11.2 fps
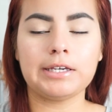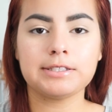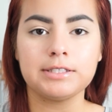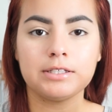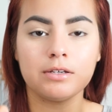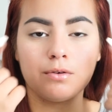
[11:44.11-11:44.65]

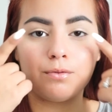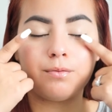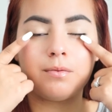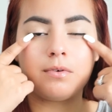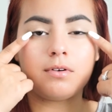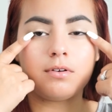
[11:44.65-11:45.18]
is
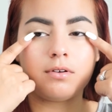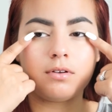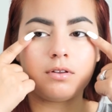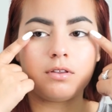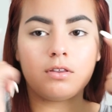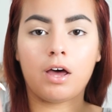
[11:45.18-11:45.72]

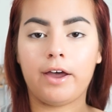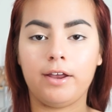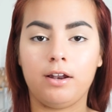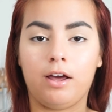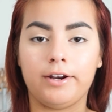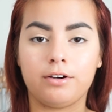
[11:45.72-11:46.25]
the
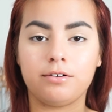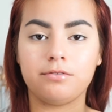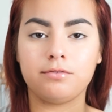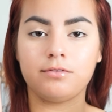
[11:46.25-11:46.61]
eyeliner.